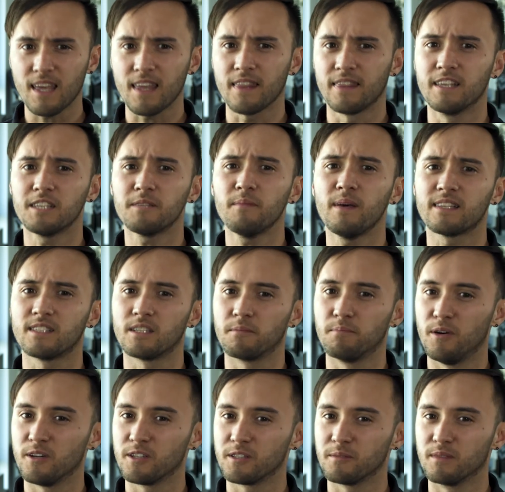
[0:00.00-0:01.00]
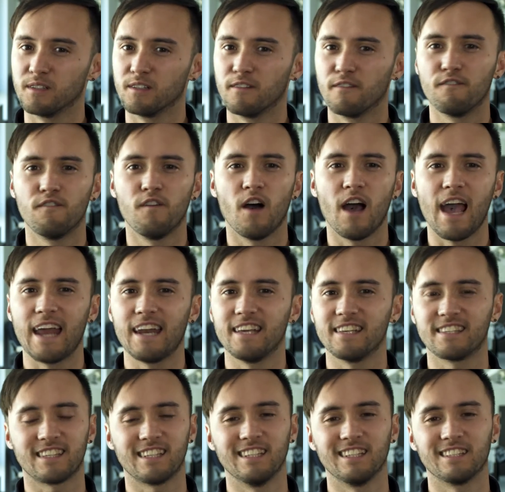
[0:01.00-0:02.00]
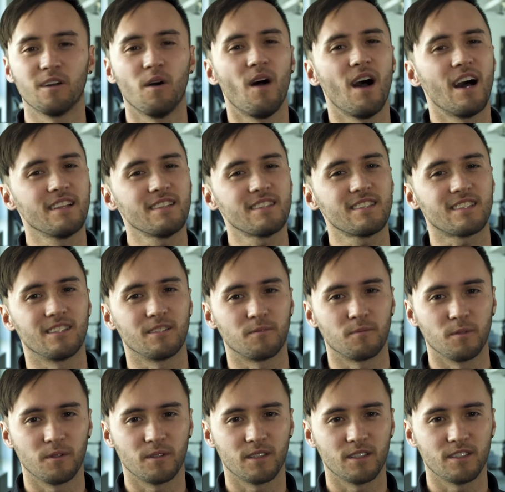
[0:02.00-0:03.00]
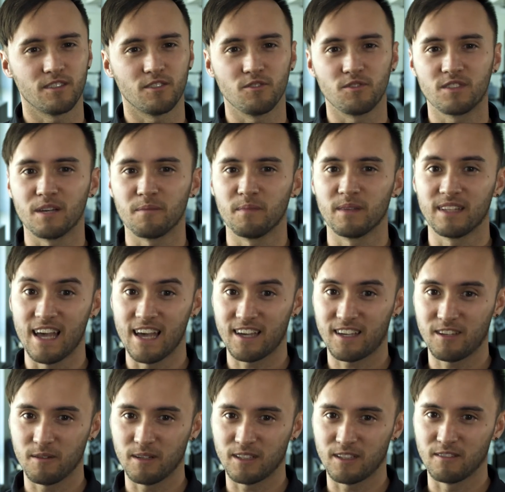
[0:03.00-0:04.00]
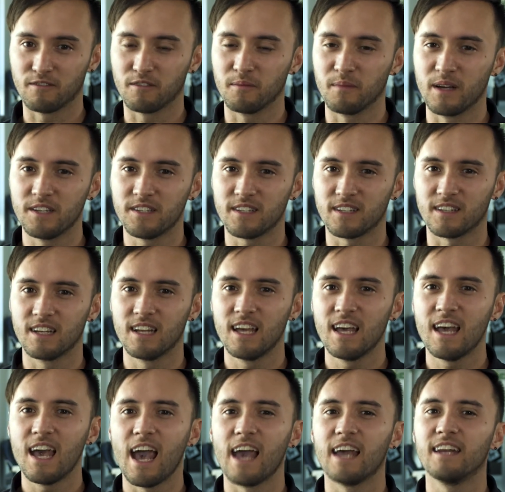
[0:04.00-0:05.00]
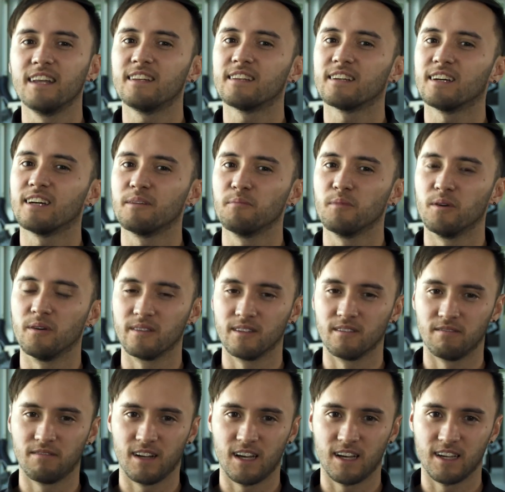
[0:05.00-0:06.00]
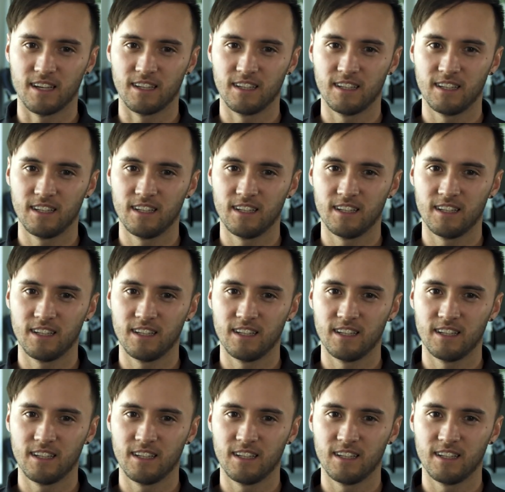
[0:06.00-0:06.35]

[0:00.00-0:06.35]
This makes it possible for any skilled or unskilled workers to submit accurate information anytime on the fly.